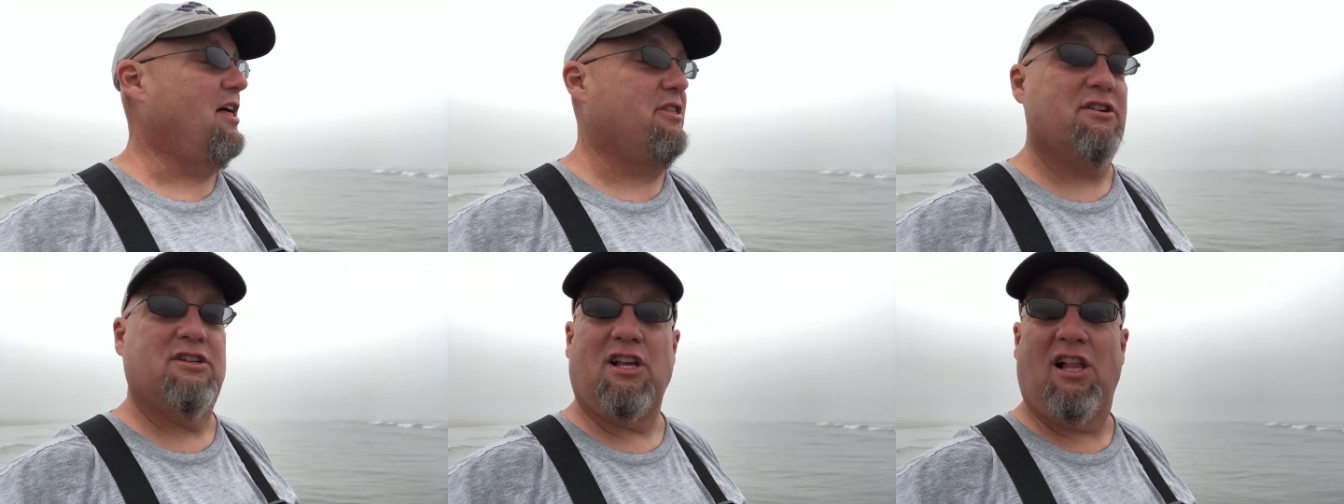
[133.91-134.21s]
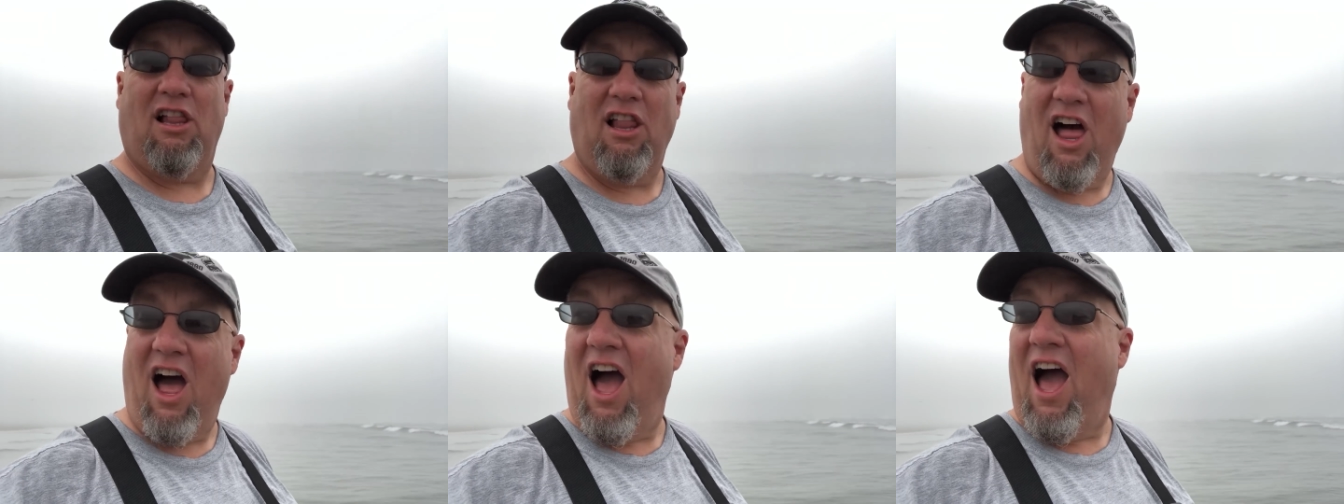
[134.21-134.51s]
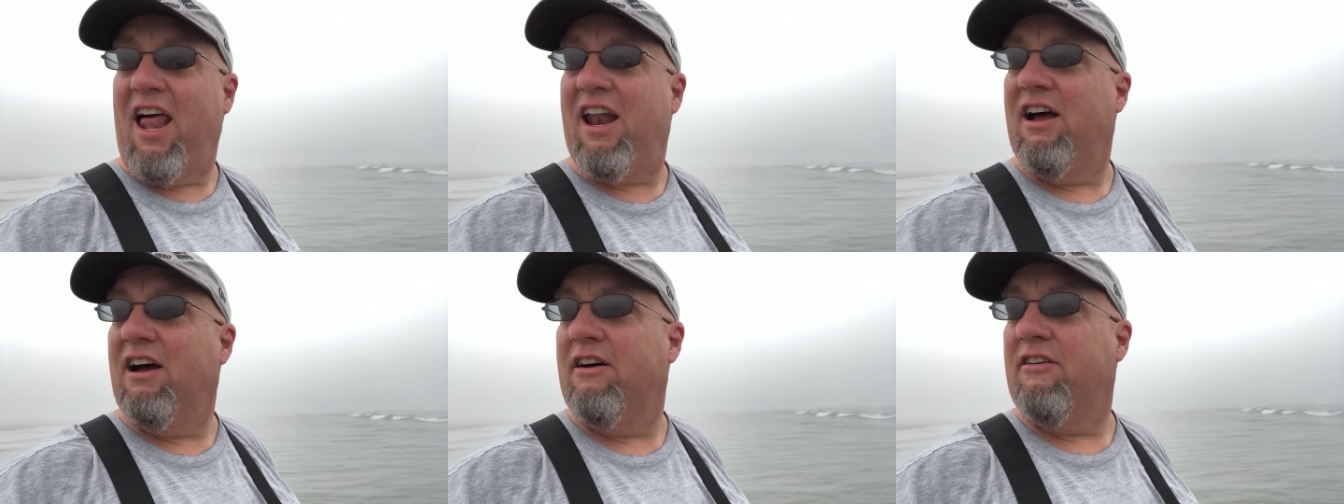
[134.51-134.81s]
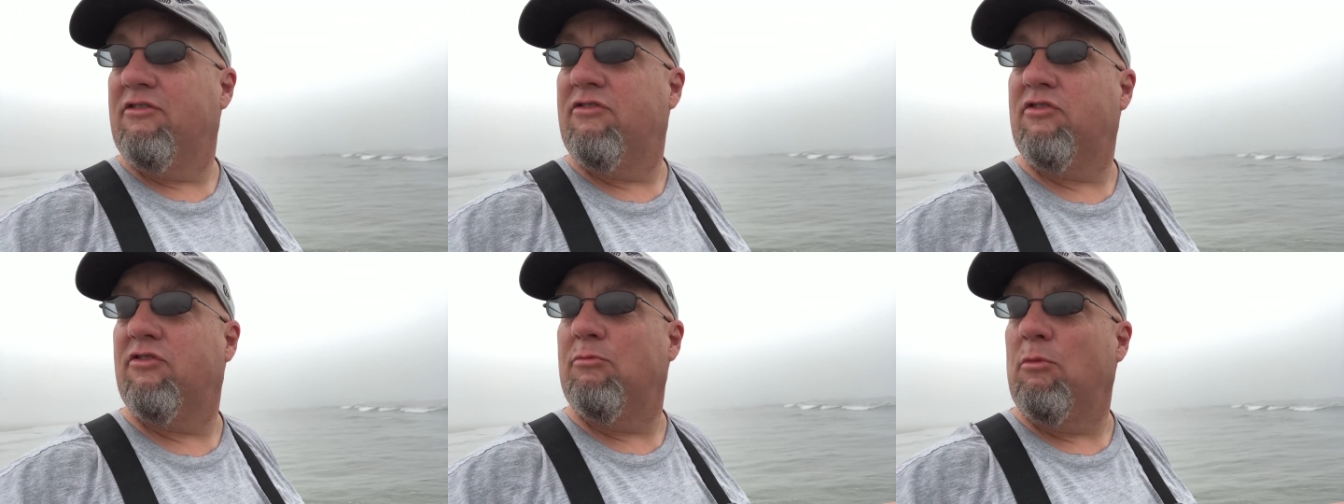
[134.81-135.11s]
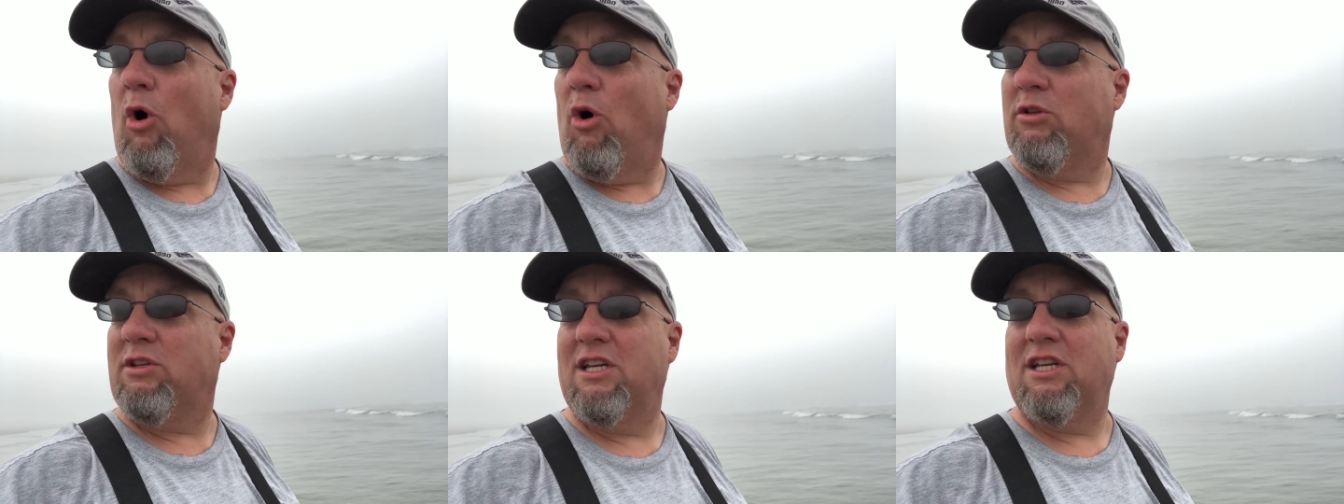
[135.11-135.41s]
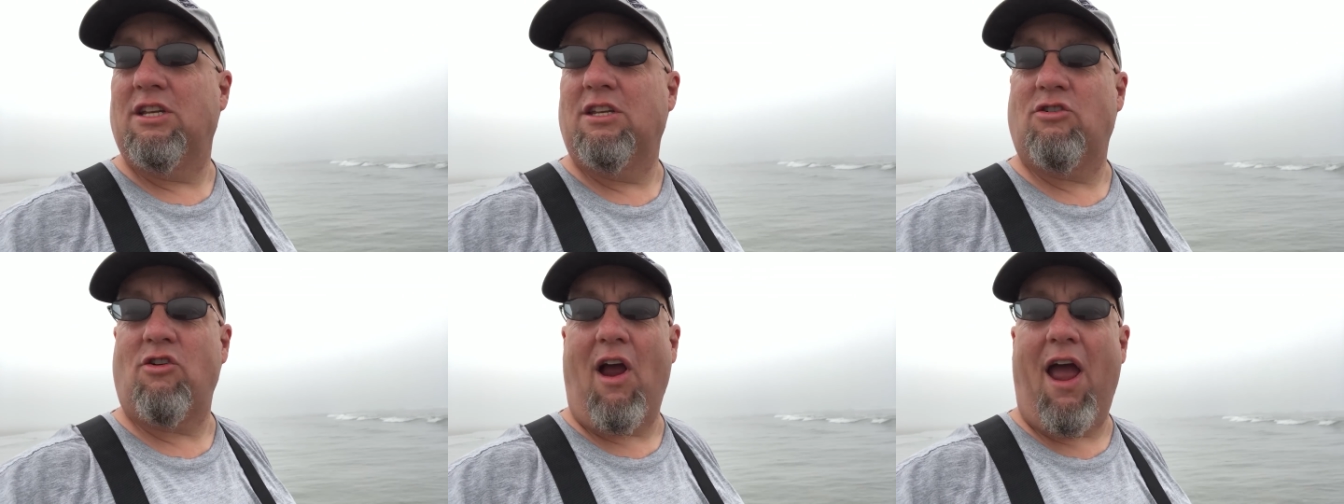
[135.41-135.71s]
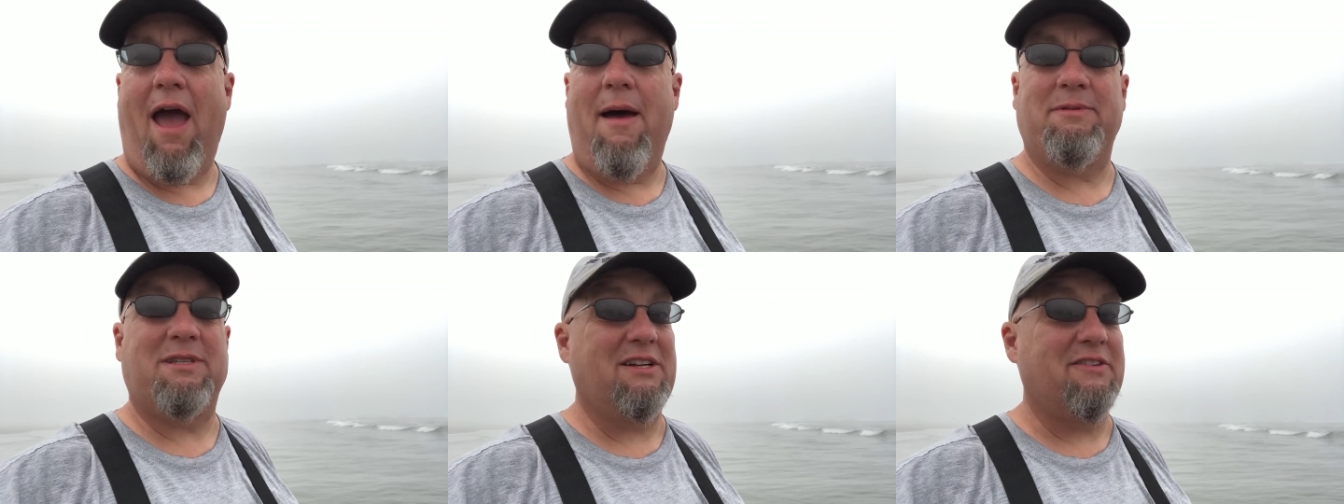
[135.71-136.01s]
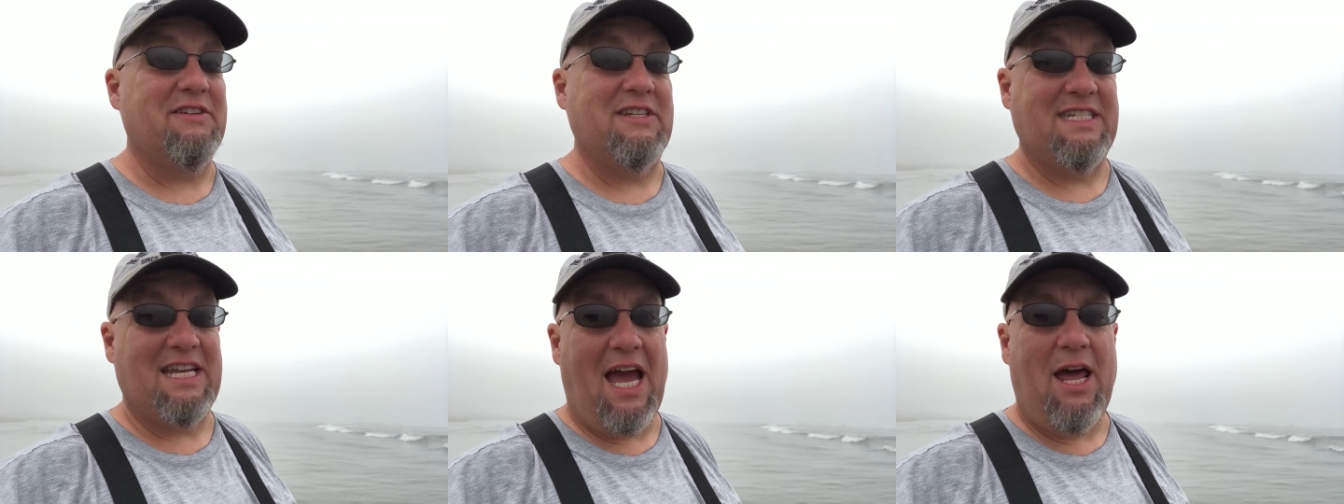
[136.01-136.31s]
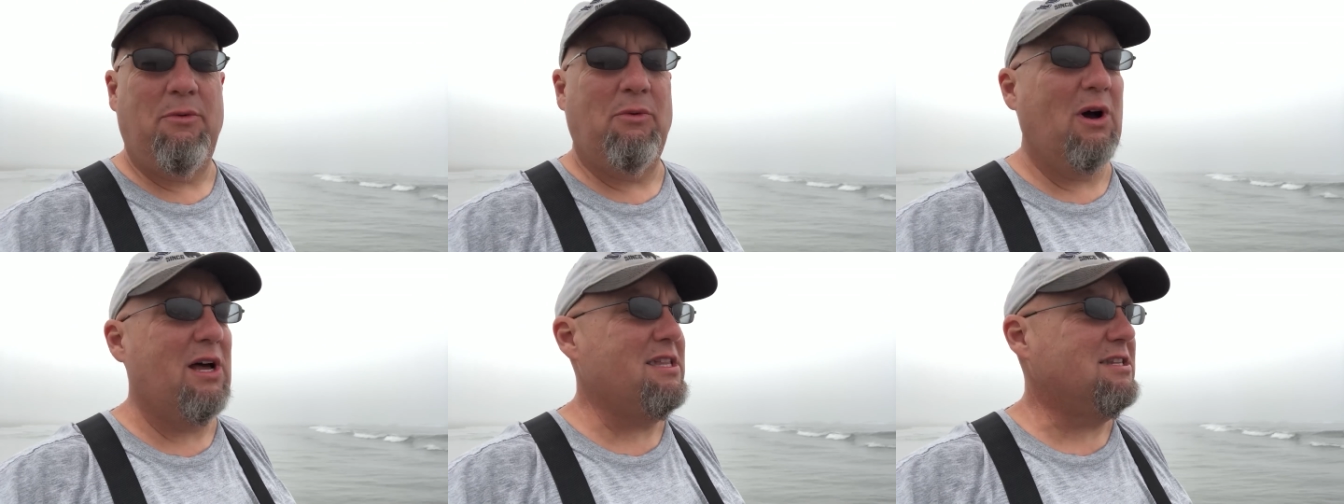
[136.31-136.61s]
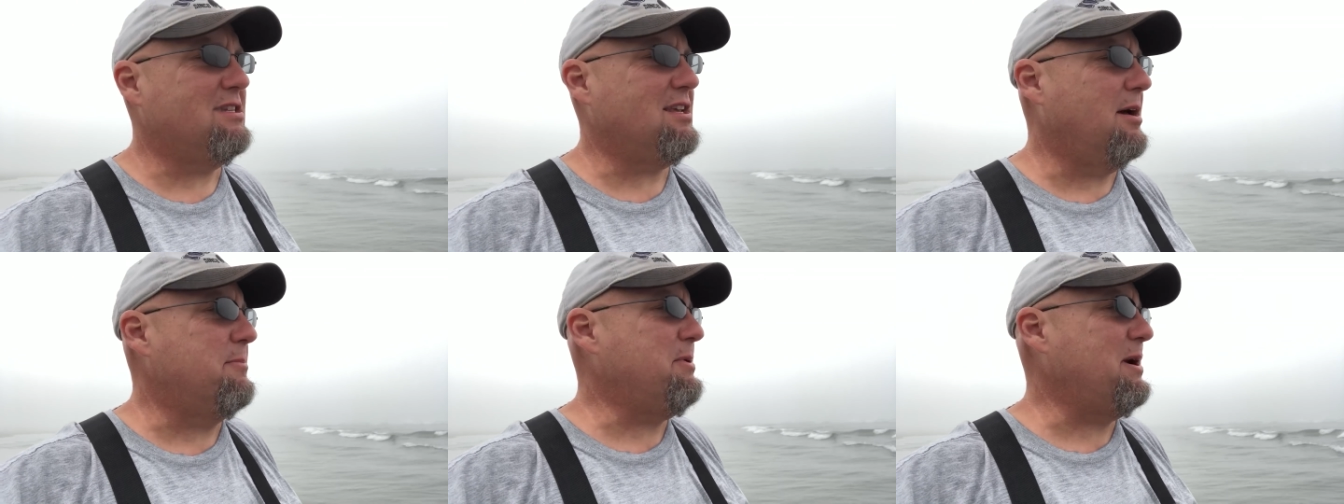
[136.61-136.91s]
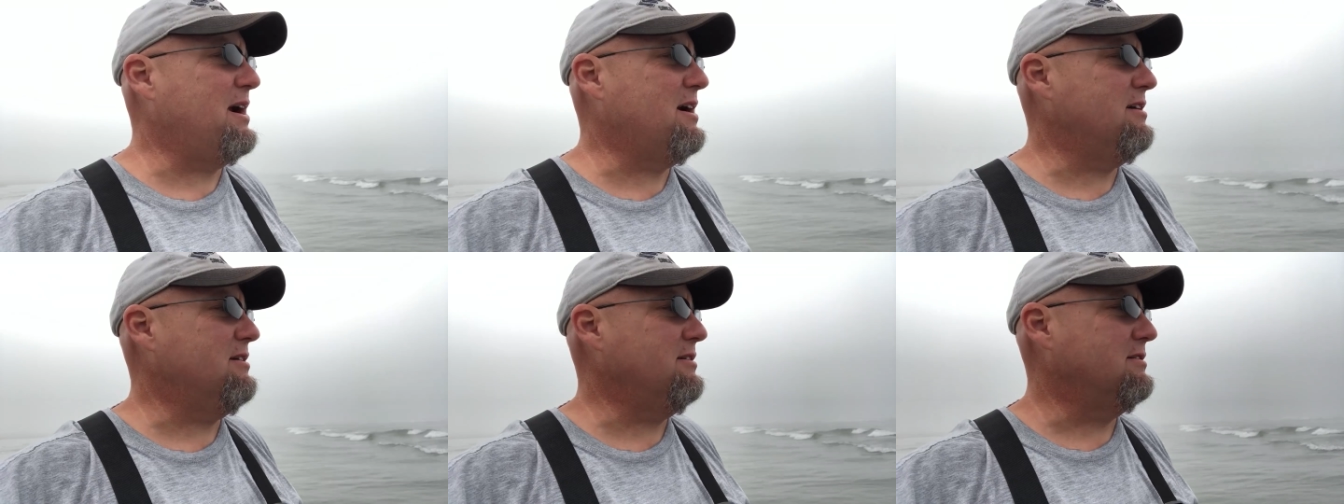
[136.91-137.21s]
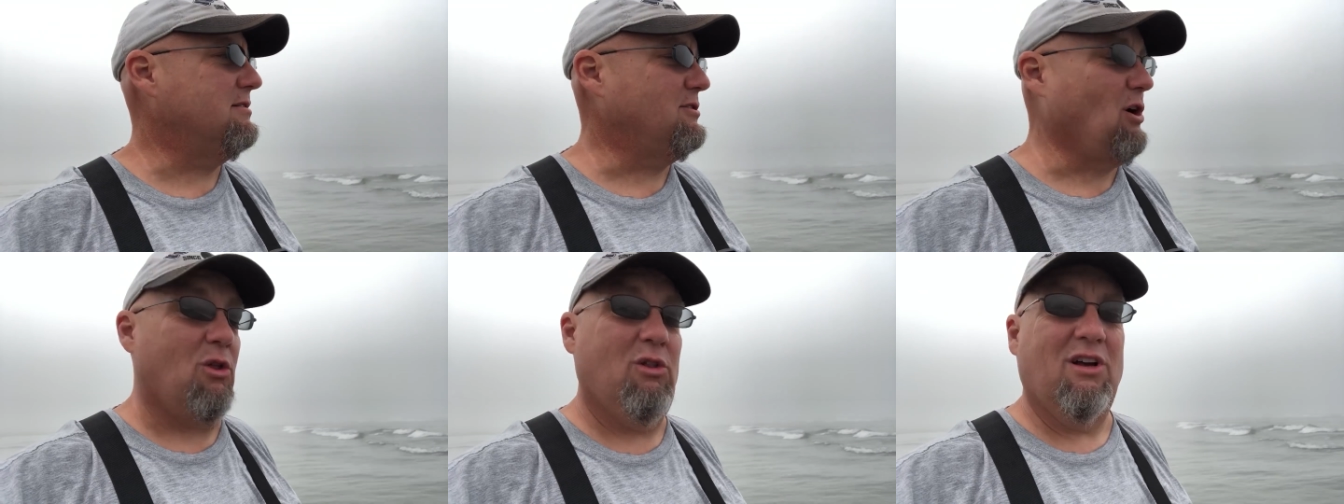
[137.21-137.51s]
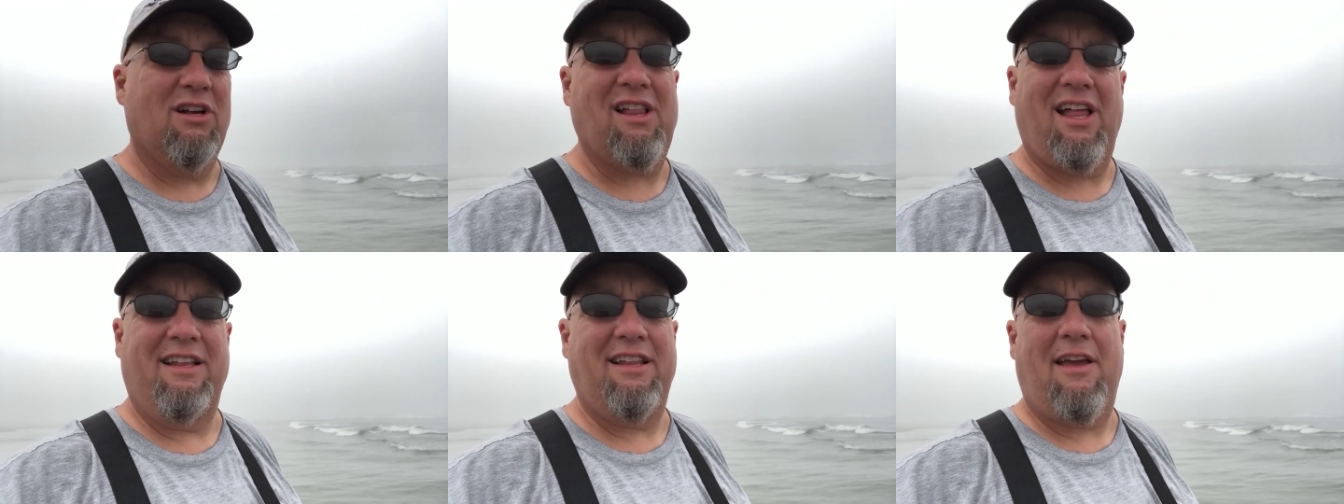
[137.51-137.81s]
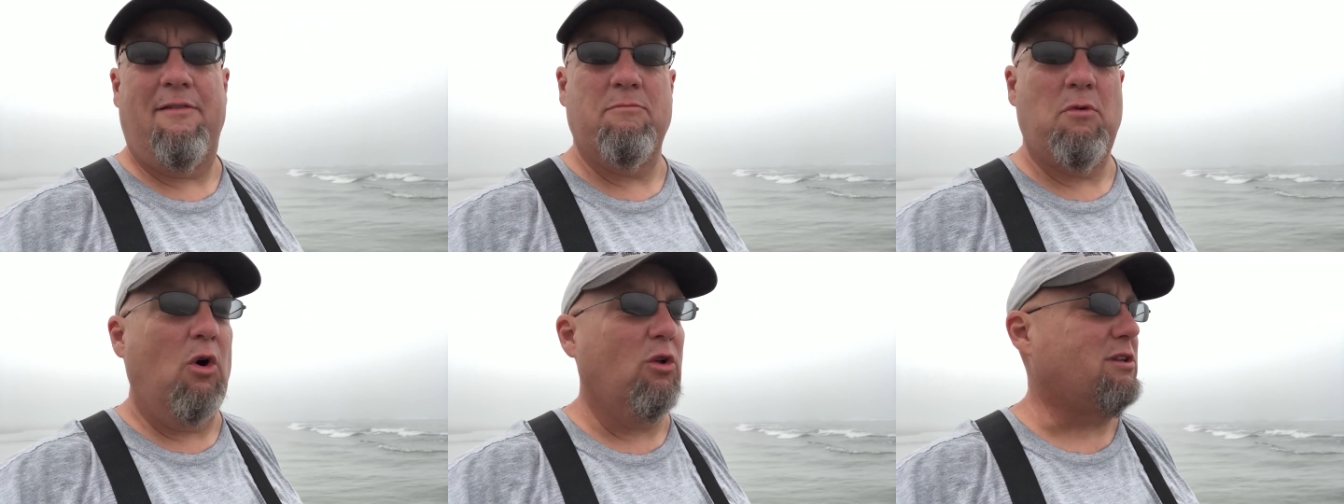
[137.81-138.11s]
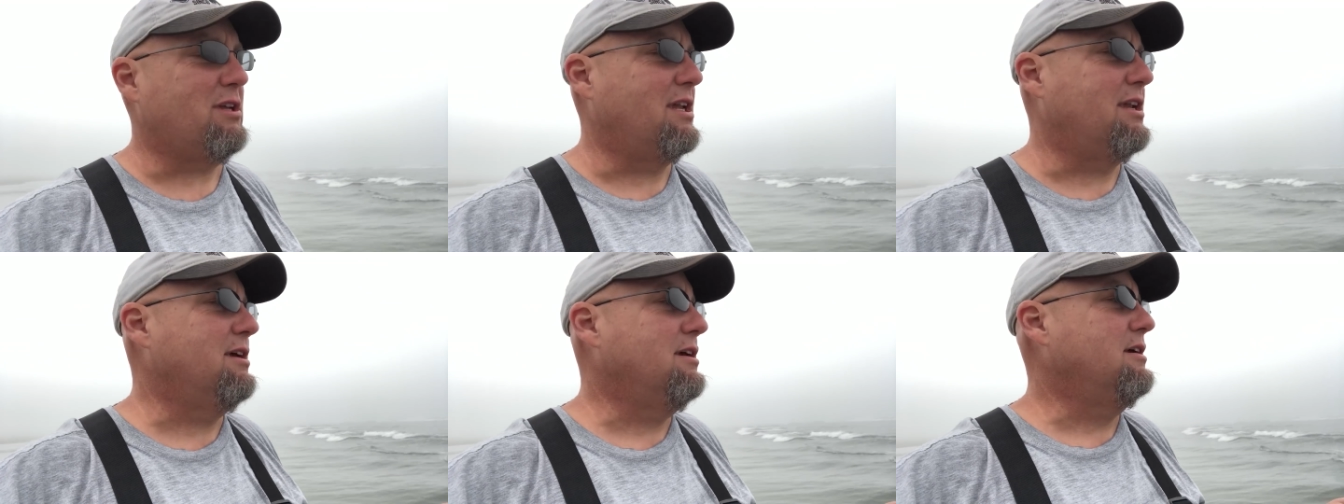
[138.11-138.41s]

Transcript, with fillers: There's a lot of molted crabs and even dead ones up here. Don't look like they've molted,